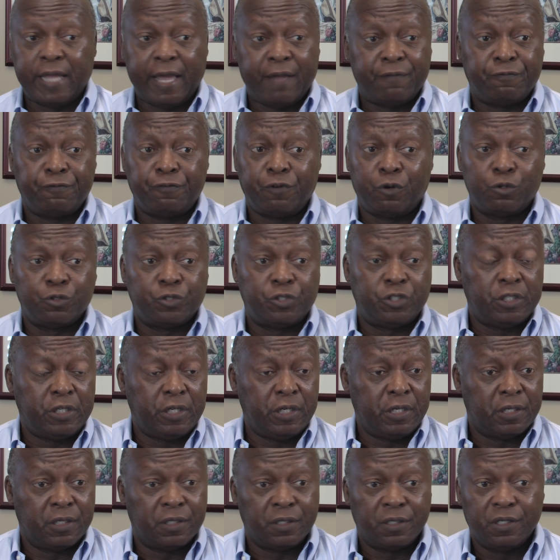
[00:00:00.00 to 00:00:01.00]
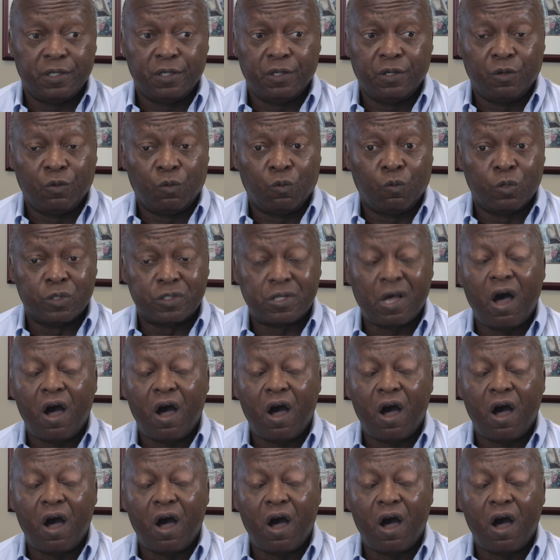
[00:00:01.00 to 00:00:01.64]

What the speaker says: That first year was